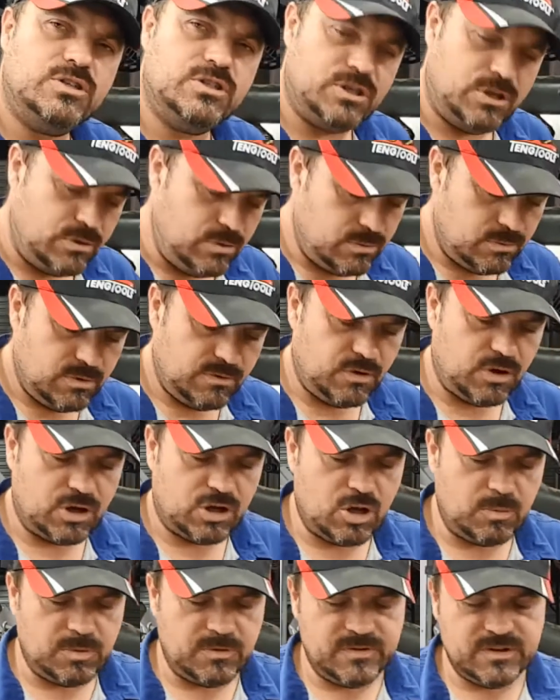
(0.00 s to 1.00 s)
to do, we've got a
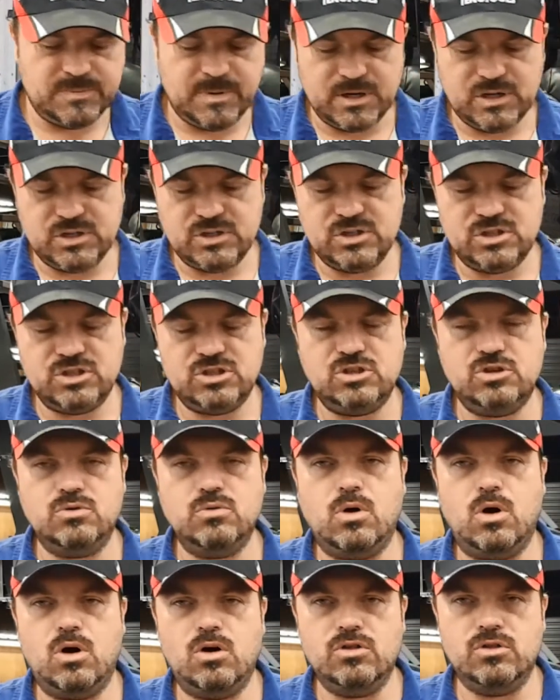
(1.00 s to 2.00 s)
couple of inspections to
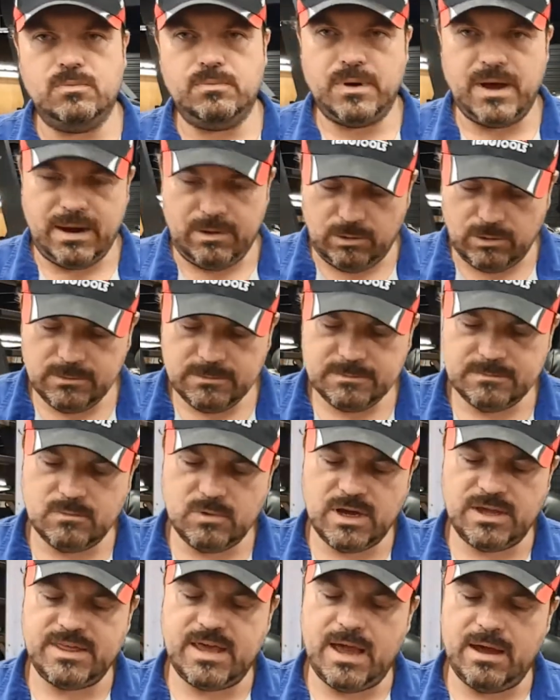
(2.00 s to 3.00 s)
do on the barrel, we'll
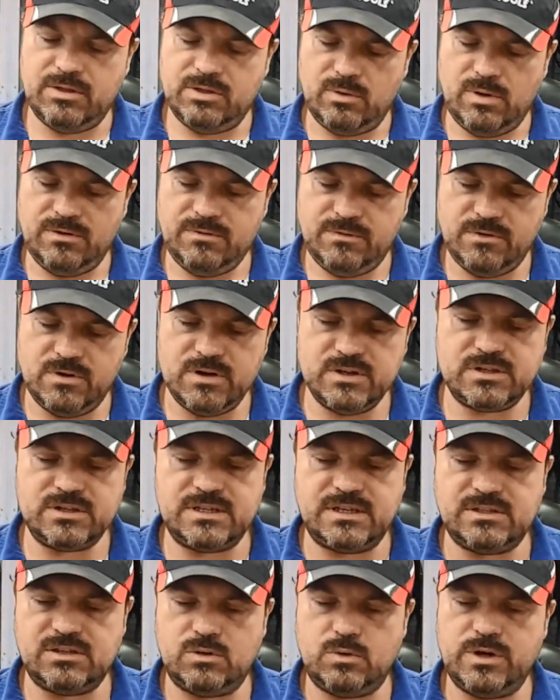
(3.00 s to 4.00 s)
get that out of the way first because
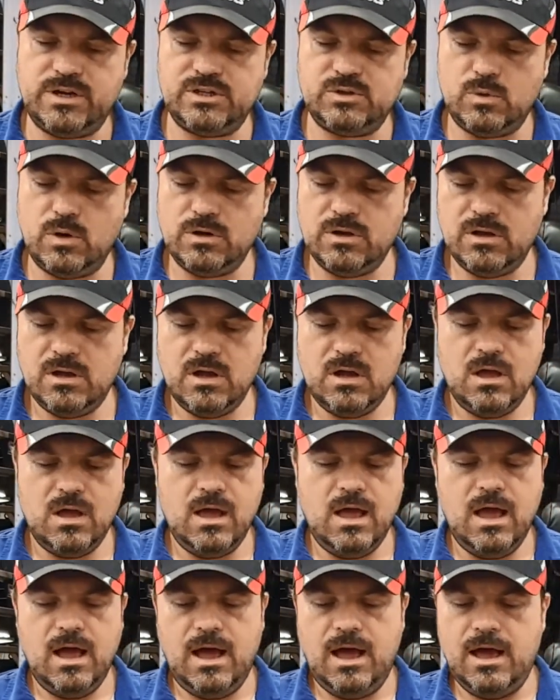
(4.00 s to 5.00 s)
that's the quickest one,
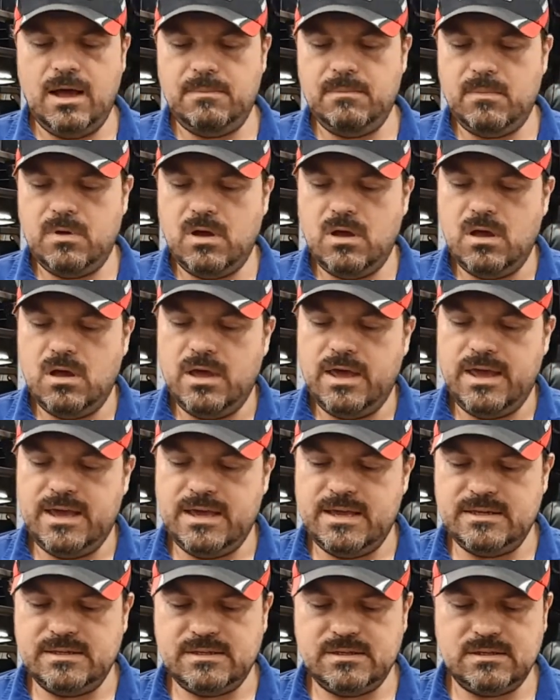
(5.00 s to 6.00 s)

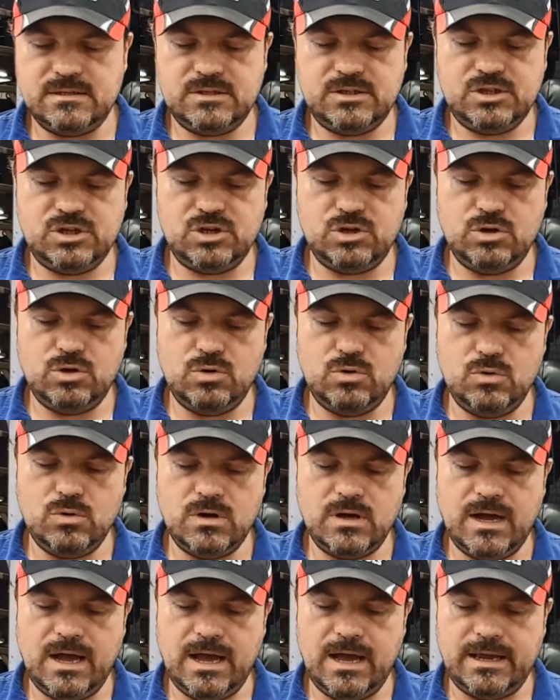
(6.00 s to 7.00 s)
is to
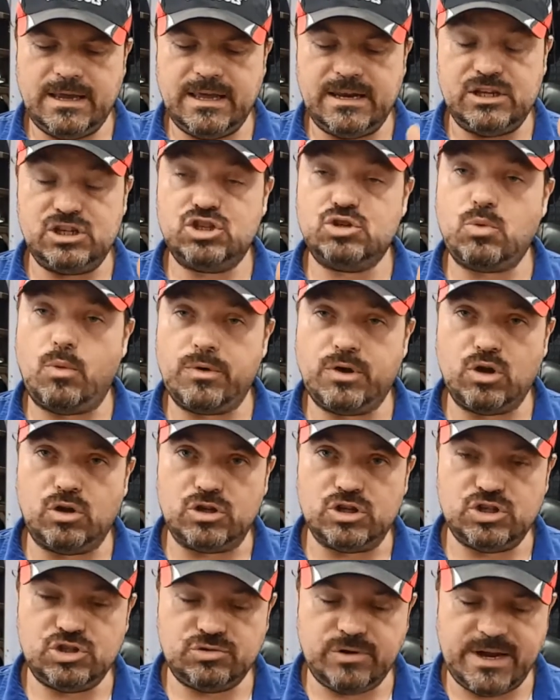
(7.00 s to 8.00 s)
get what we call
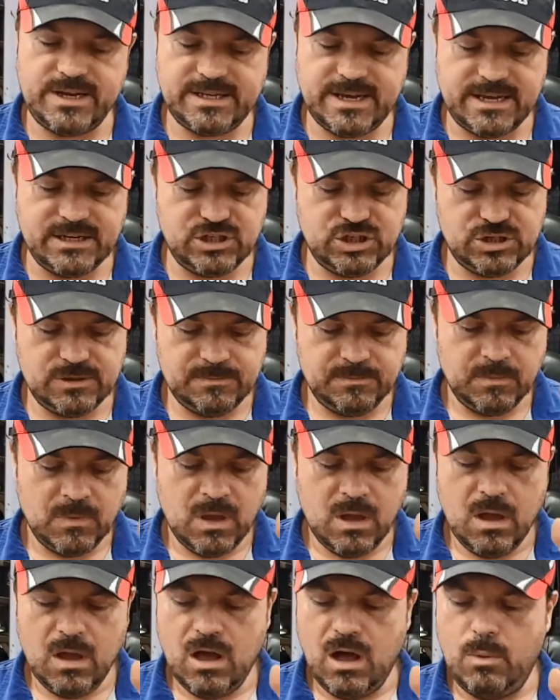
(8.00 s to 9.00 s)
a straight edge,
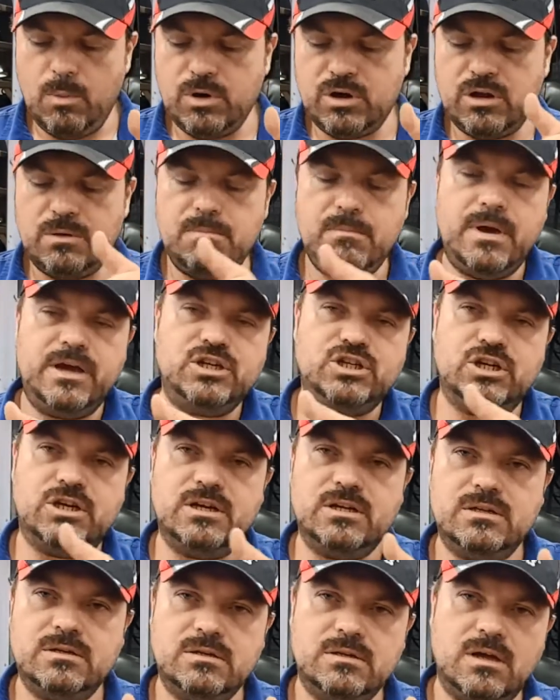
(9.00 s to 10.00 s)
and we're going to
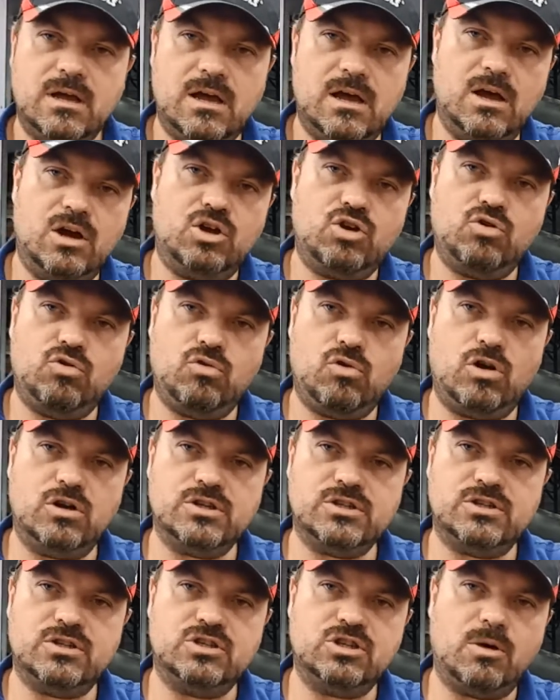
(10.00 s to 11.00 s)
measure
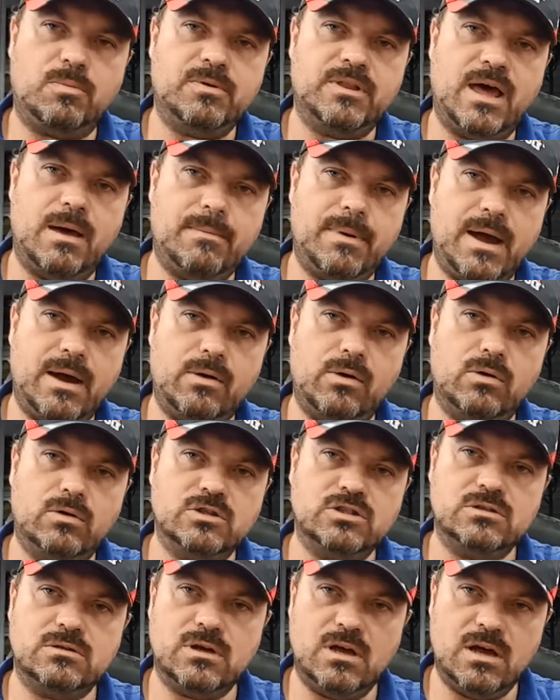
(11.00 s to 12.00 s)
across the top of that barrel
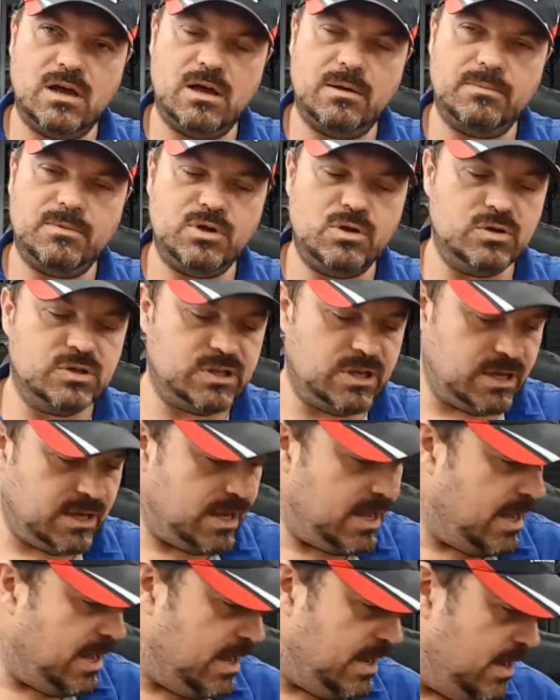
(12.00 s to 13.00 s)
using
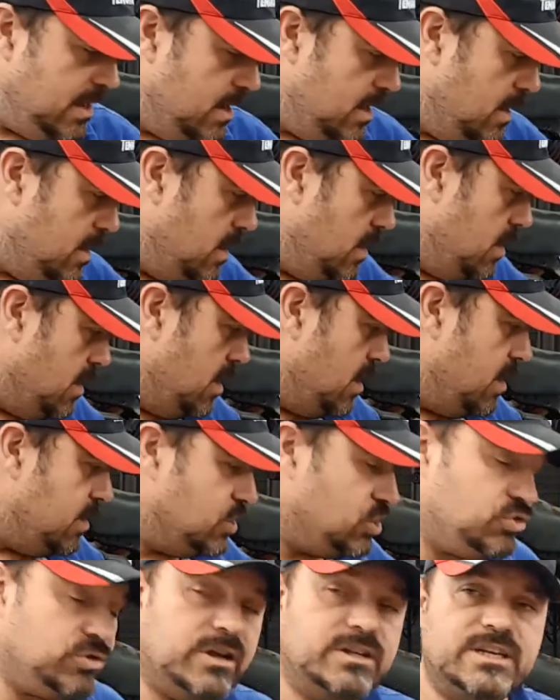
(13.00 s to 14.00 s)
a
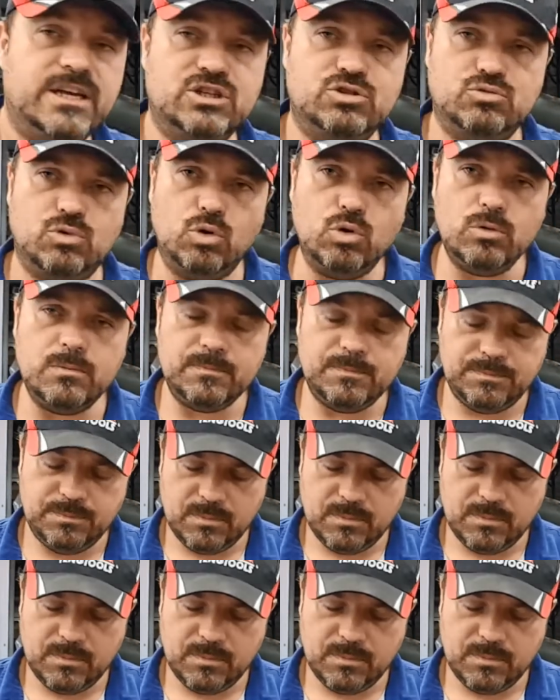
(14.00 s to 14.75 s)
straight edge rule